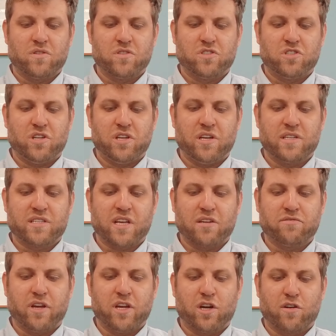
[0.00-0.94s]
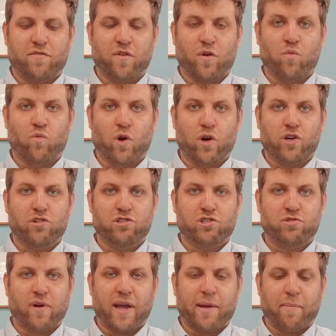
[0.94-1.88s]
She is a leader for Workers
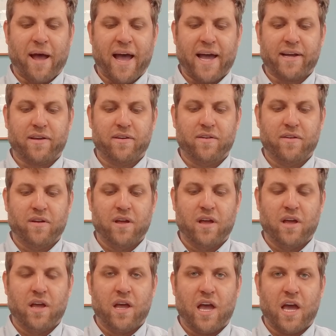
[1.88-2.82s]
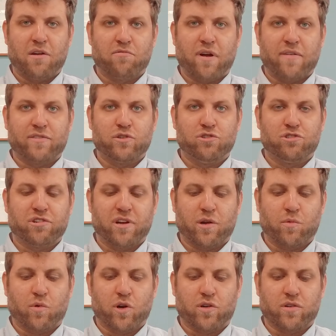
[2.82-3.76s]
Strike Back and
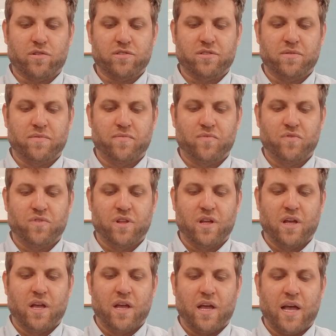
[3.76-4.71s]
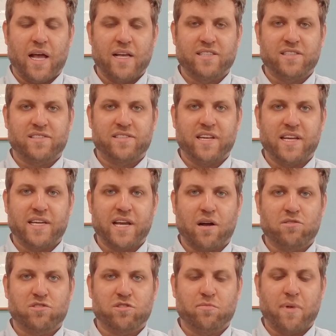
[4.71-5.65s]
Revolutionary Workers. As a city
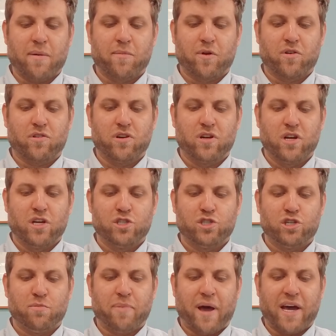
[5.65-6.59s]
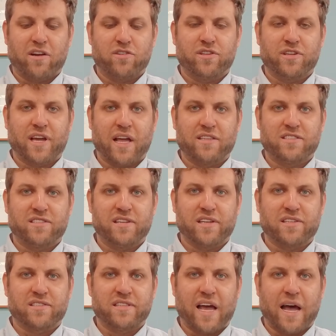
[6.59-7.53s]
council member, she battled against the
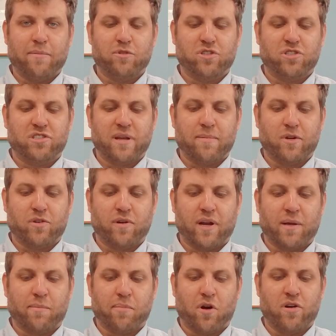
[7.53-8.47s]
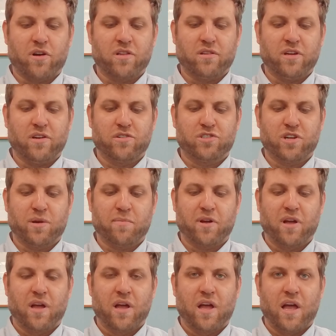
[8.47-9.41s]
established Democratic Party
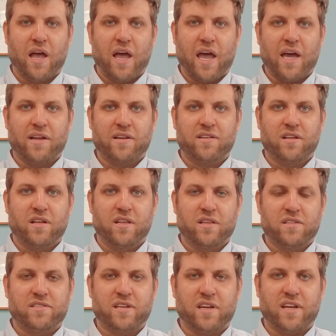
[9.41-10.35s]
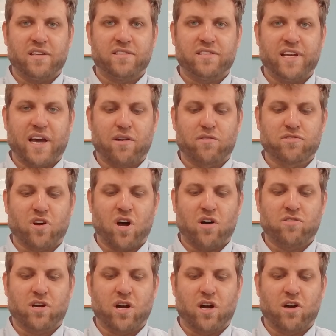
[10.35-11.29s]
leadership and the city of Seattle's
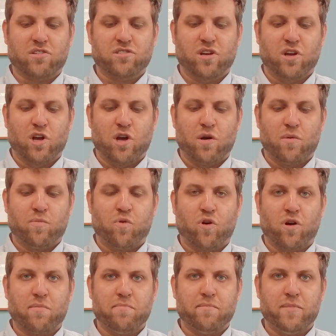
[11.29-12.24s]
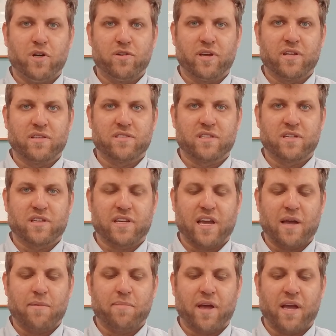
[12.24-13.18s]
oligarchs who poured millions into
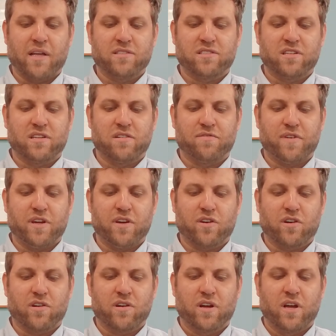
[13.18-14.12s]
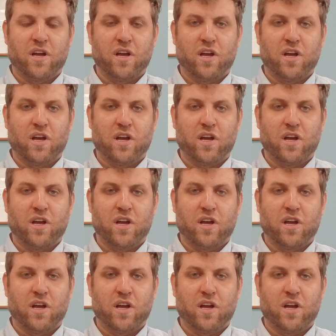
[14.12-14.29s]
campaigns to defeat her,